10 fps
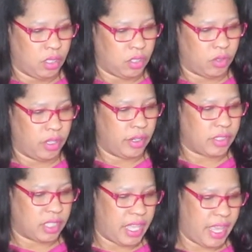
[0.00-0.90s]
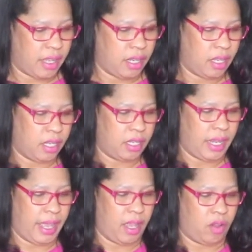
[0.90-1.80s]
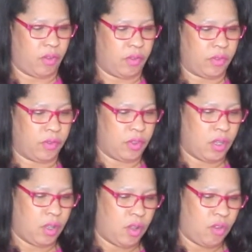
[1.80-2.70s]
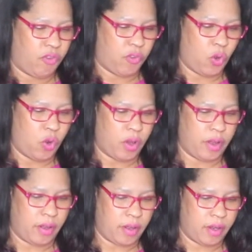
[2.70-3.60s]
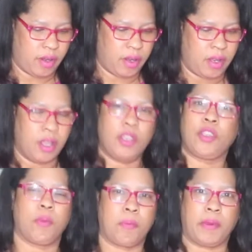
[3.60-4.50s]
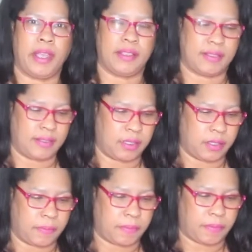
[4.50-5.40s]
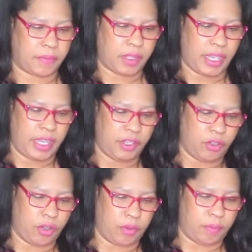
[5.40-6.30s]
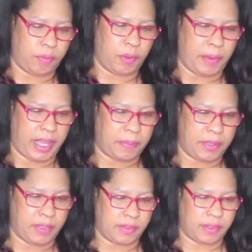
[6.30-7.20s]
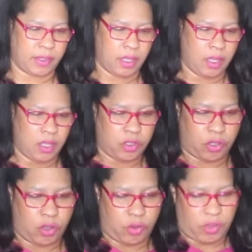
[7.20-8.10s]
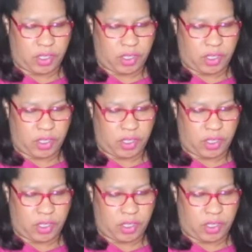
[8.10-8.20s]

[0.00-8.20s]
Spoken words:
So there's that. Now for your breast and your back piece. So